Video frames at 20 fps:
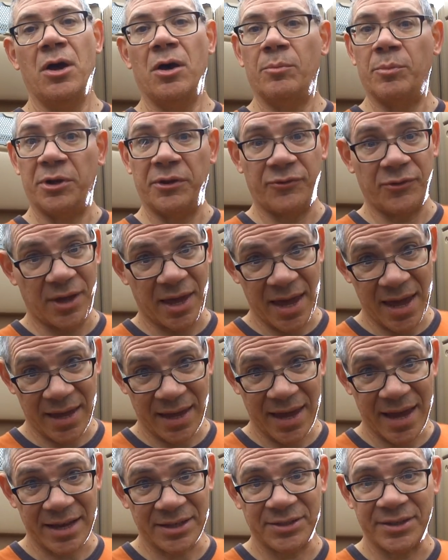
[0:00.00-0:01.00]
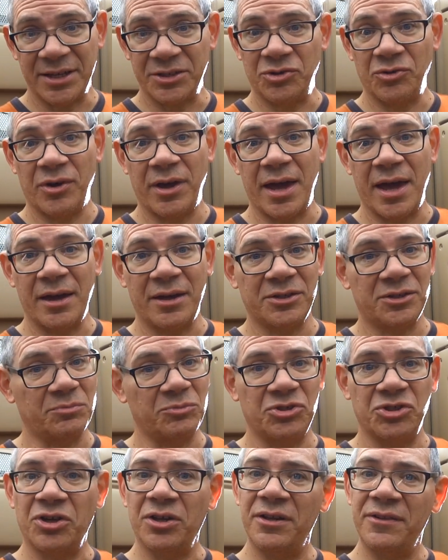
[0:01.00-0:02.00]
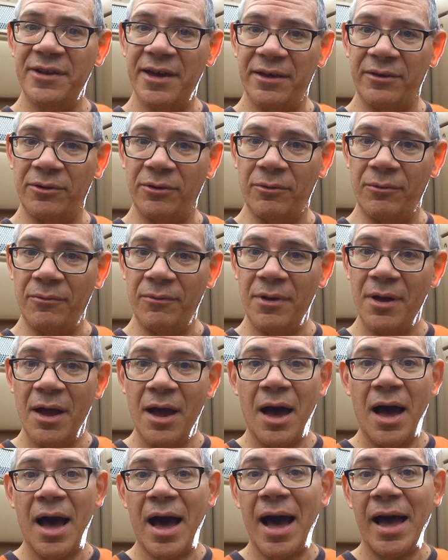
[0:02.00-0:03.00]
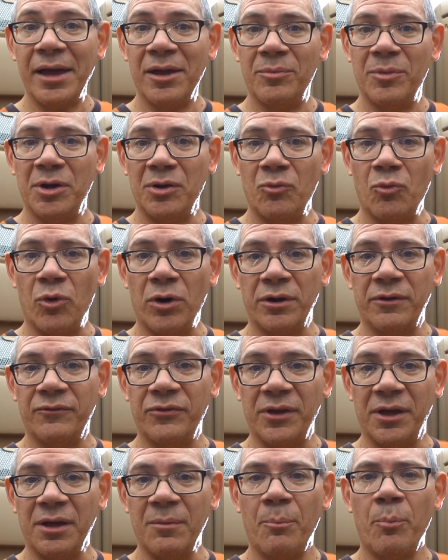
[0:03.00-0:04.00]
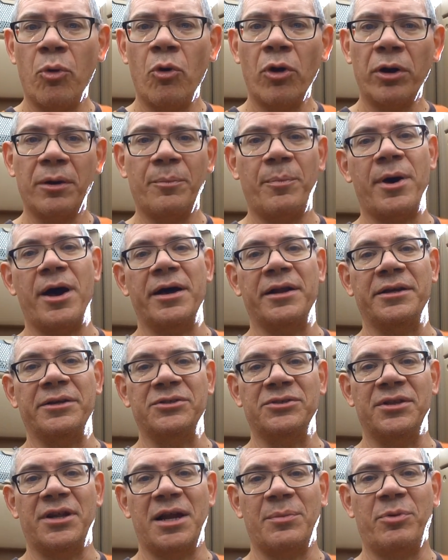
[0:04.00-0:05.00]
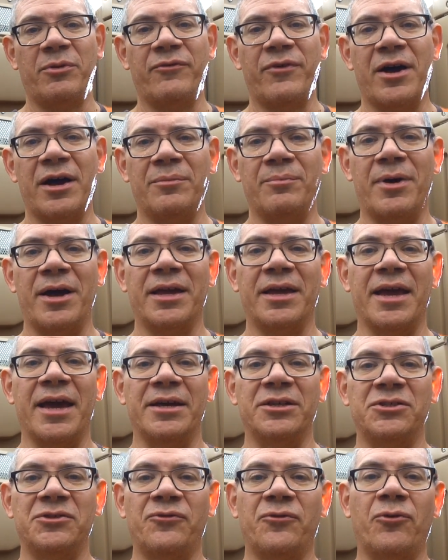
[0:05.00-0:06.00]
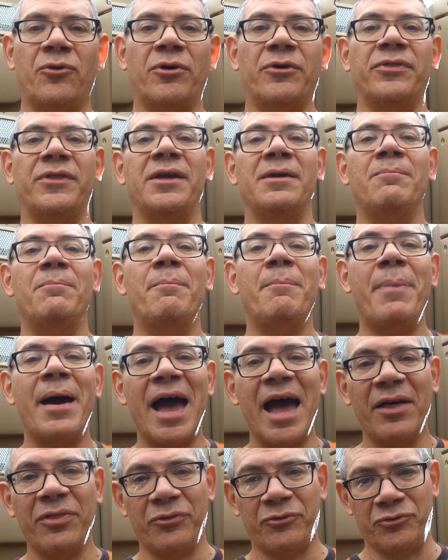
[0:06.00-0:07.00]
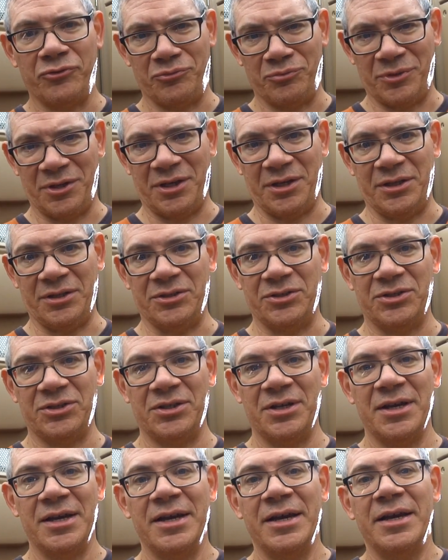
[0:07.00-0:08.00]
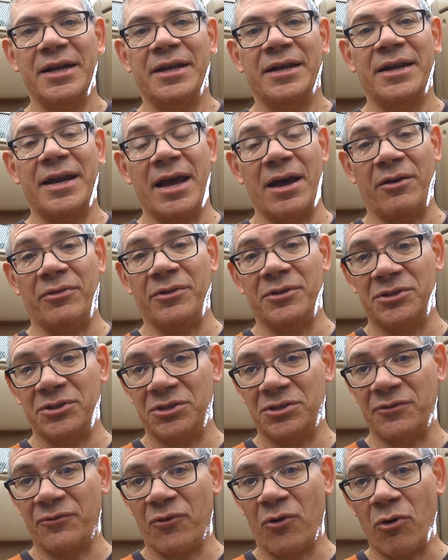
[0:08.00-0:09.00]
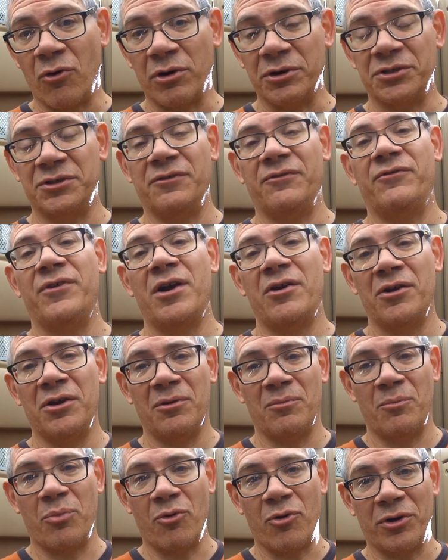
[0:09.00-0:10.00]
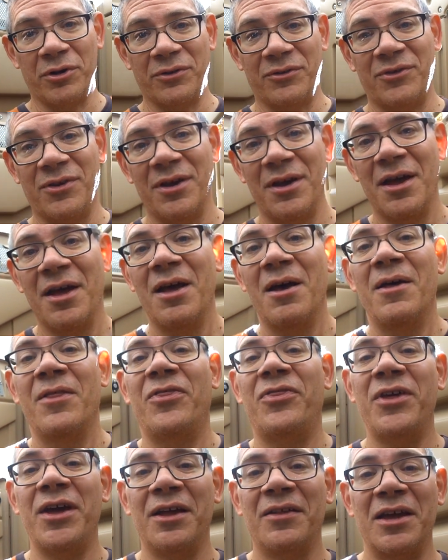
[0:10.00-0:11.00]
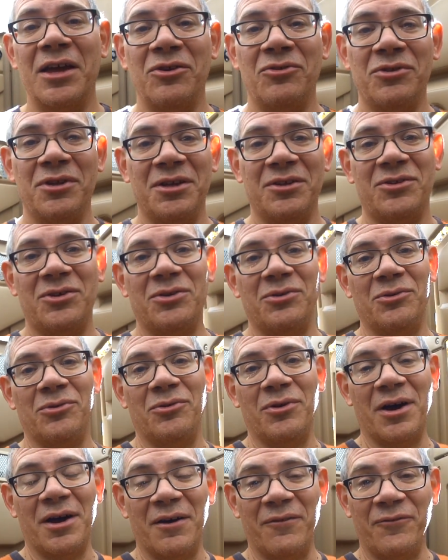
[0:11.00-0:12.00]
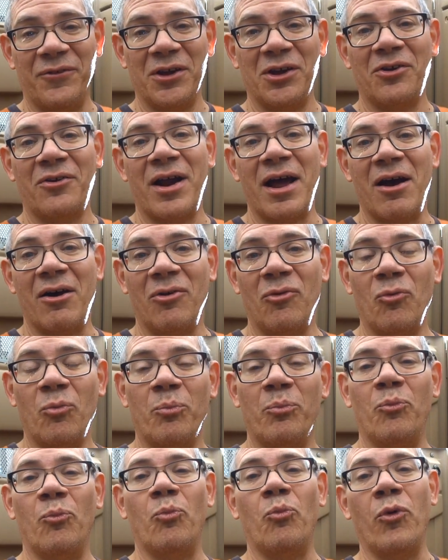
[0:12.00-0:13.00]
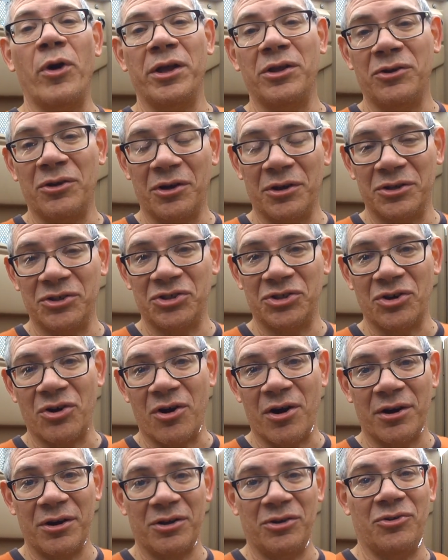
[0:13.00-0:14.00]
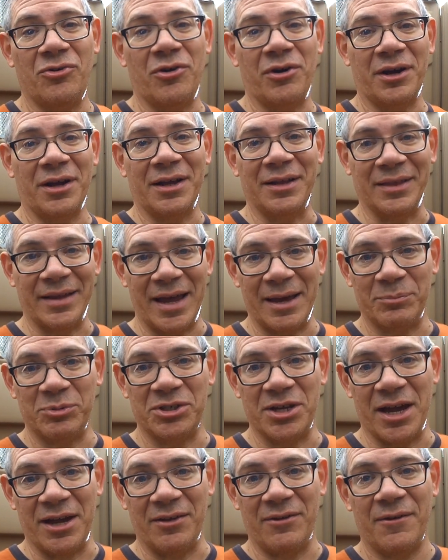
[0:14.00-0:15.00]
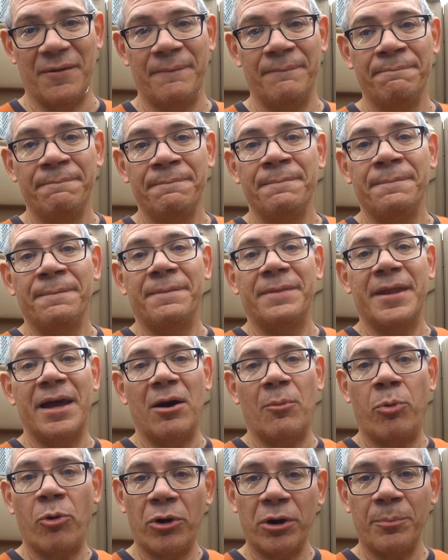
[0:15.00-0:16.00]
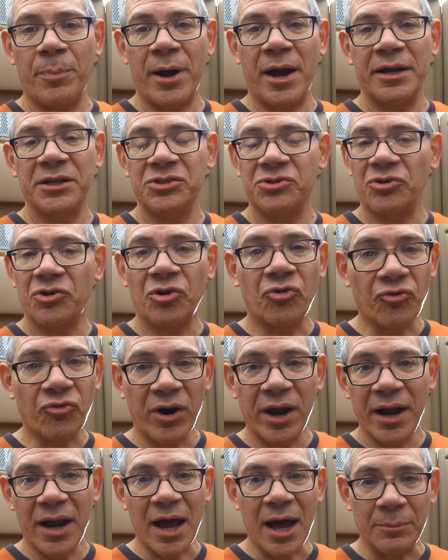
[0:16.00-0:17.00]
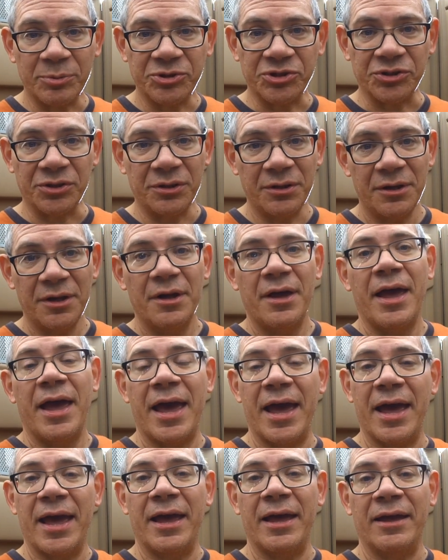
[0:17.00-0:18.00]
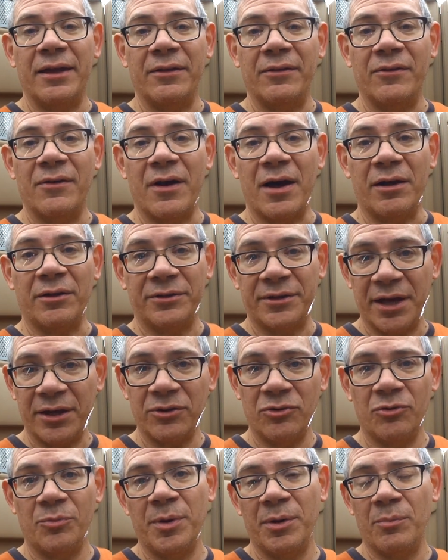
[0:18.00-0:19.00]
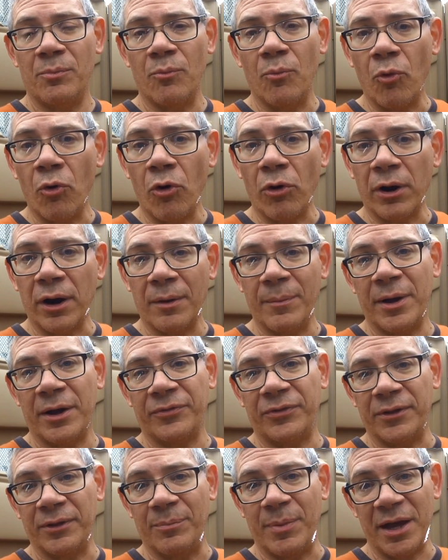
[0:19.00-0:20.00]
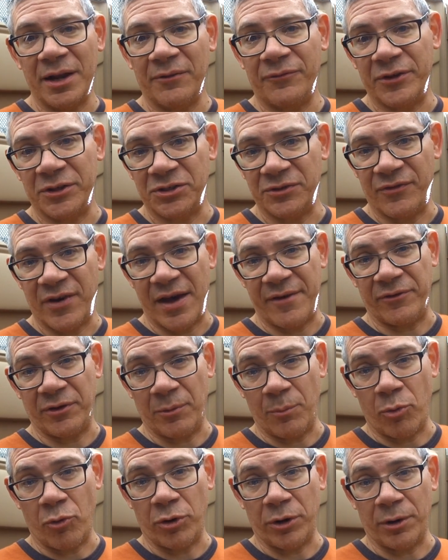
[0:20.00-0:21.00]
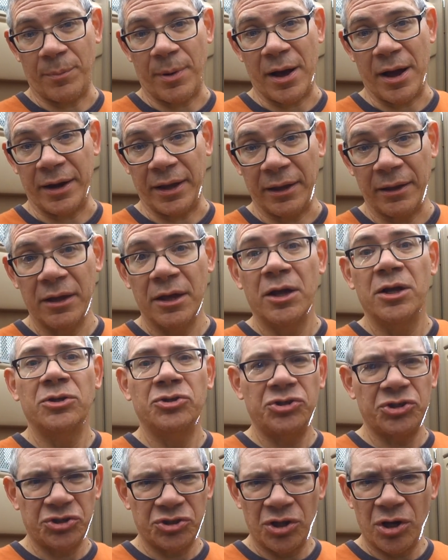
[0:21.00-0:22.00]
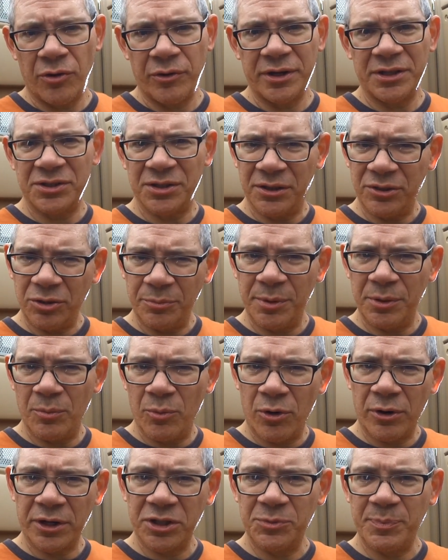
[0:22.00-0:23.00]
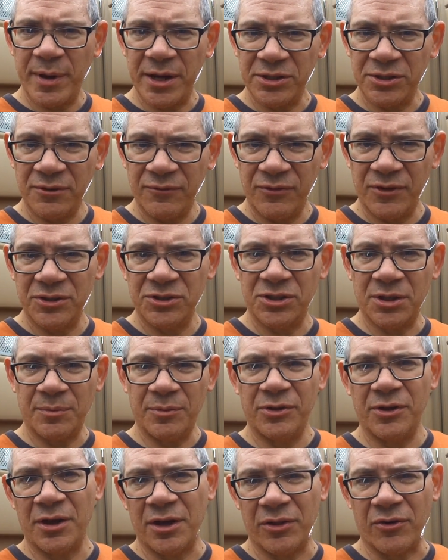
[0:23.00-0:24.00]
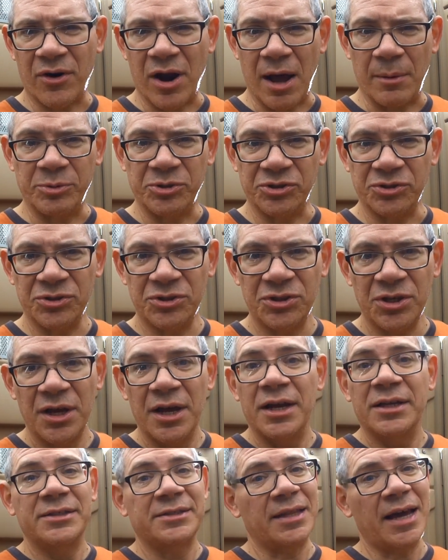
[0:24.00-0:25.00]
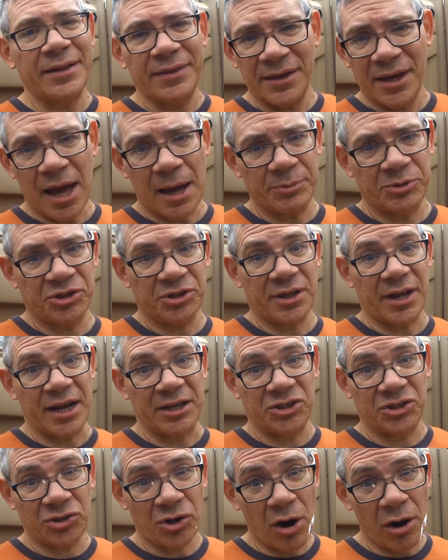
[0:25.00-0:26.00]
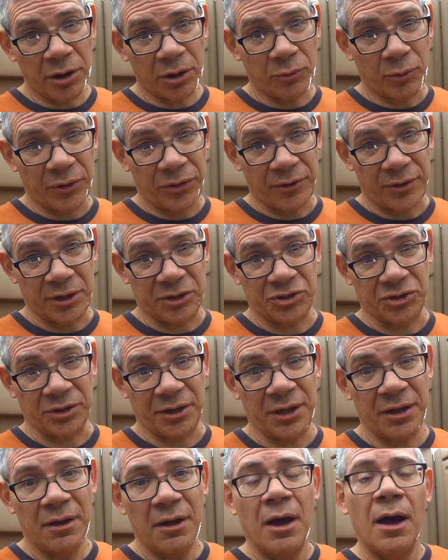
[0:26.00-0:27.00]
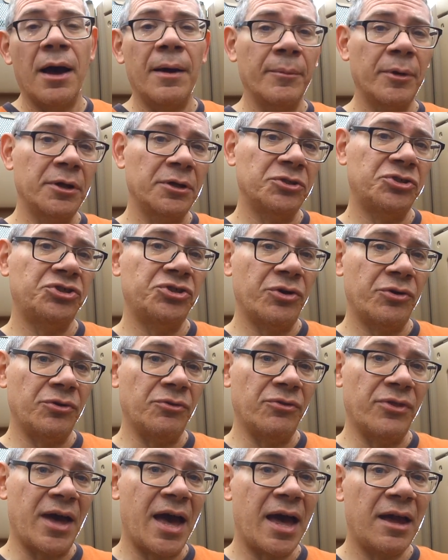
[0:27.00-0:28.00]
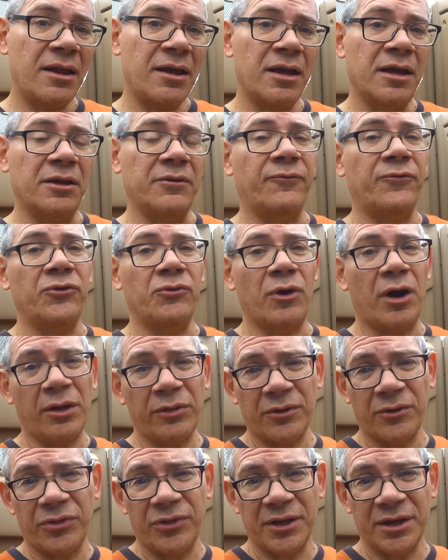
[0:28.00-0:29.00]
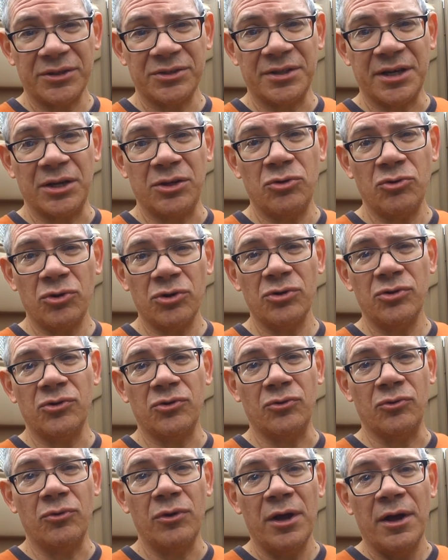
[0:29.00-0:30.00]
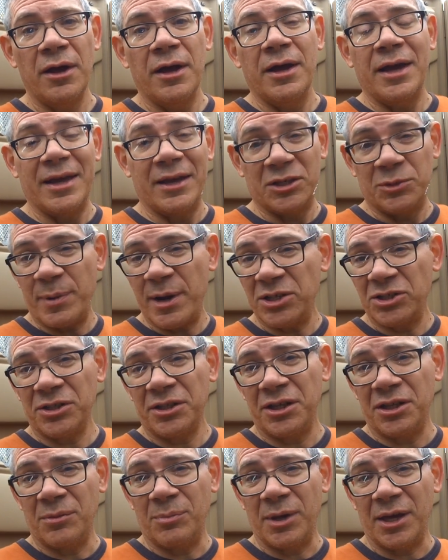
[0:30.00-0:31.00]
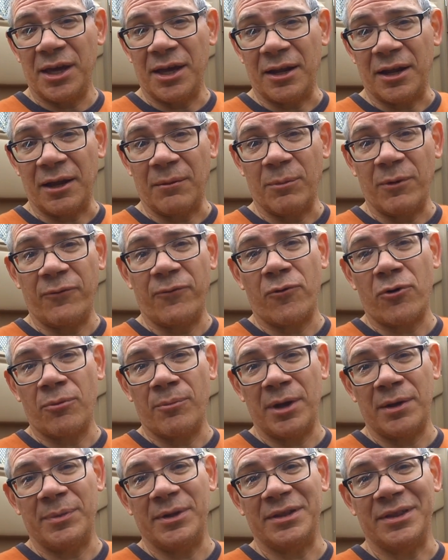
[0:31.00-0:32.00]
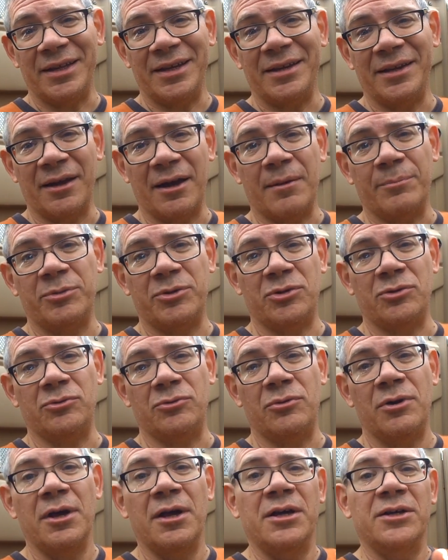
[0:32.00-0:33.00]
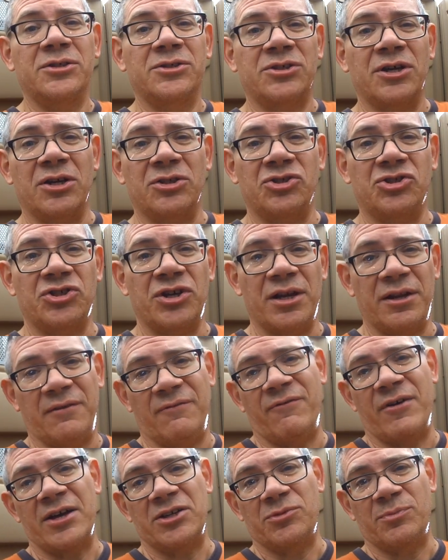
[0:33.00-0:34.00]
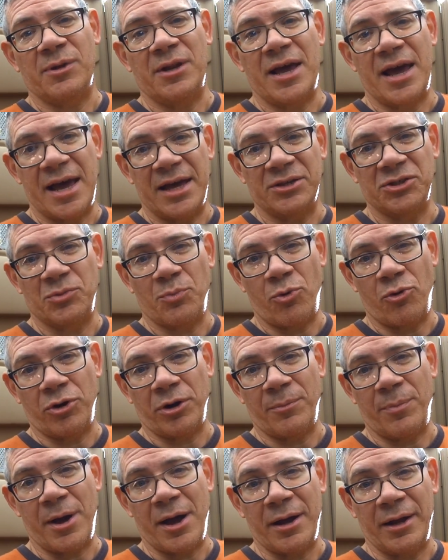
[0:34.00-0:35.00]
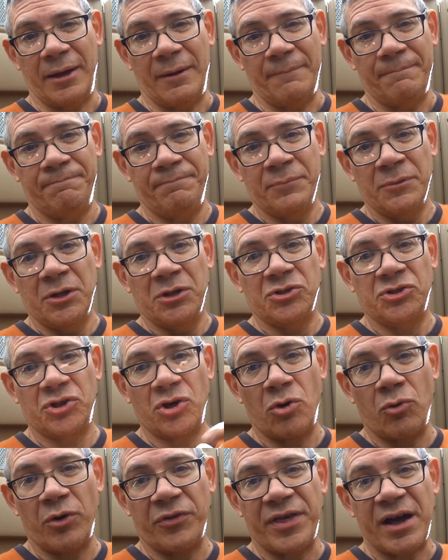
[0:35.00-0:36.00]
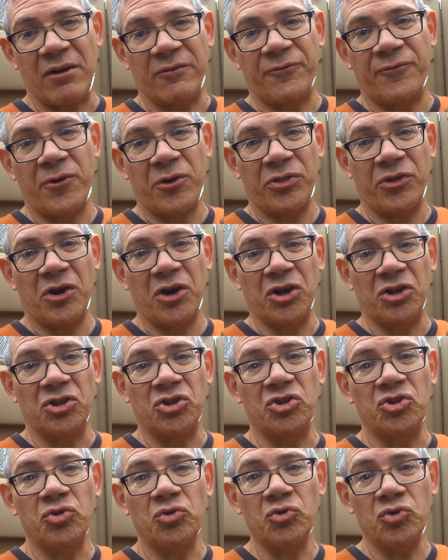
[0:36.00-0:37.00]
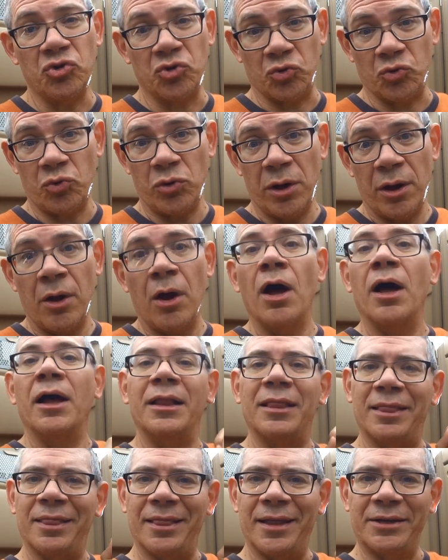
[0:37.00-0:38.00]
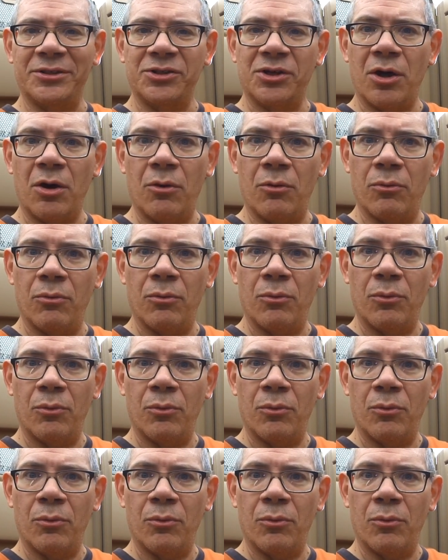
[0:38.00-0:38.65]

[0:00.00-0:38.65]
But if you can't guess, that's okay, because I'm just going to tell you. I am in one of the porta potties that I provide my guests for the bathroom needs. Now, this is, of course, a very important thing that you need to figure out when you're going to start your Glamp site. Now, porta potties are a great option, and I'll tell you a bit more about the benefits of having a porta potty. Just know it is a little bit more expensive than some of the other options. It's not the option that I started with initially. I'm going to show you that and a few other things that you can do, especially in the beginning, before maybe leading up to such an investment as a porta potty. So, without further ado, let's go.